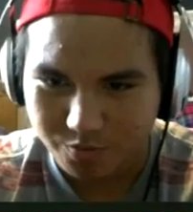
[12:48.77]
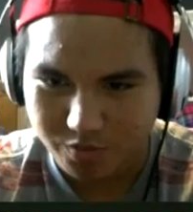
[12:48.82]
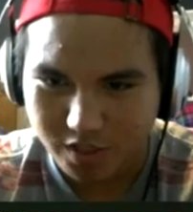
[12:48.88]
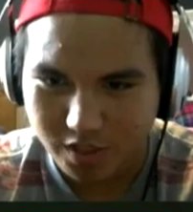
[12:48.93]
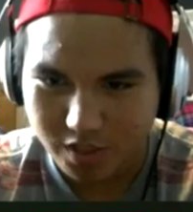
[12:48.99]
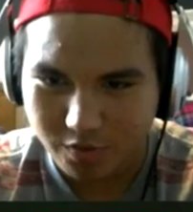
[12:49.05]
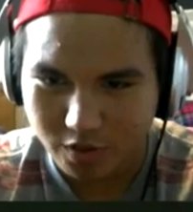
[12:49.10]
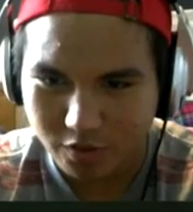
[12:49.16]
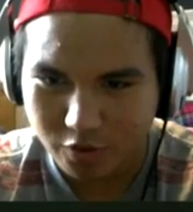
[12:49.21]

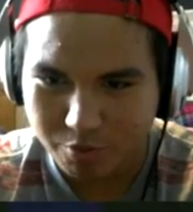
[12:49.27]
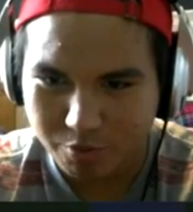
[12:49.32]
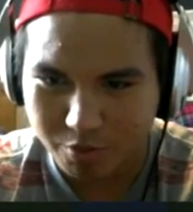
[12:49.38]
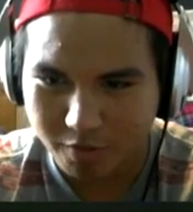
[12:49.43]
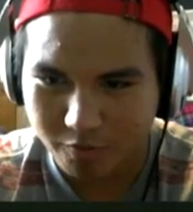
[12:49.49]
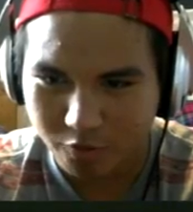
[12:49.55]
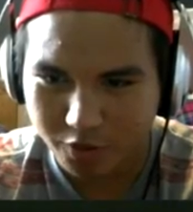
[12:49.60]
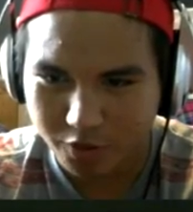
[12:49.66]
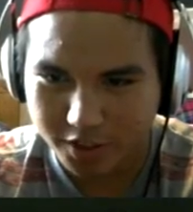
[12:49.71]
Even if he put
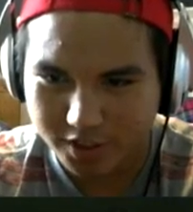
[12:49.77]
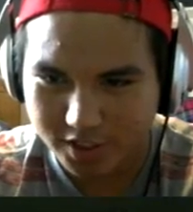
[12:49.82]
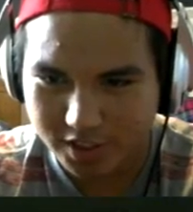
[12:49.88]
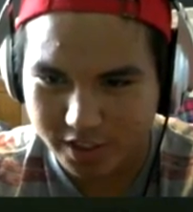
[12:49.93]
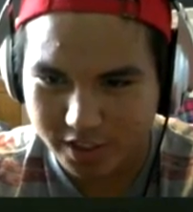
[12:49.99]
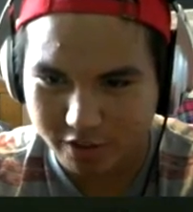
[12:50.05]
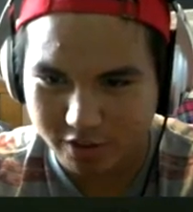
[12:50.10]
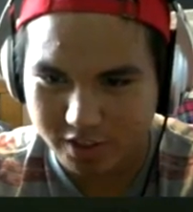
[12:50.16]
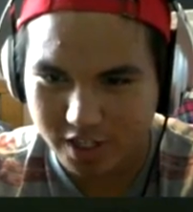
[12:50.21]
flint and
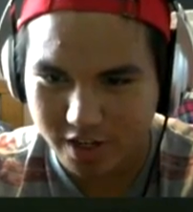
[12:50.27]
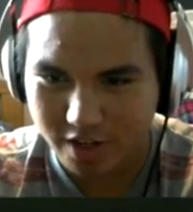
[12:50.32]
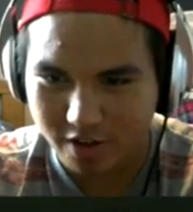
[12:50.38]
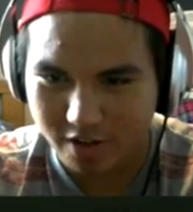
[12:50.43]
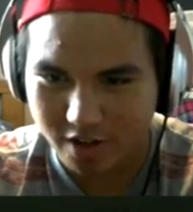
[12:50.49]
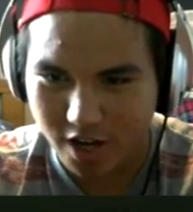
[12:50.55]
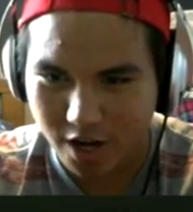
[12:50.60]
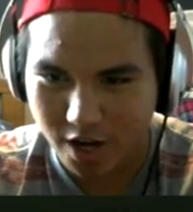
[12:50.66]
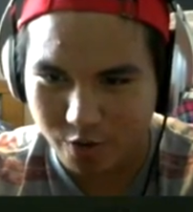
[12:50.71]
steel down,
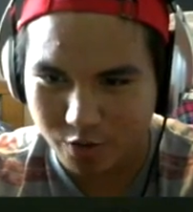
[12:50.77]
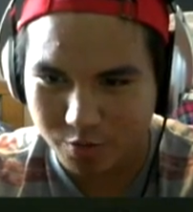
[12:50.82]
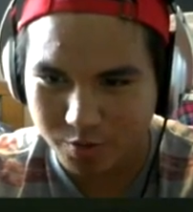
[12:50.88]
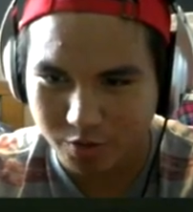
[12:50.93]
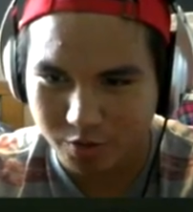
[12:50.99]
I would have been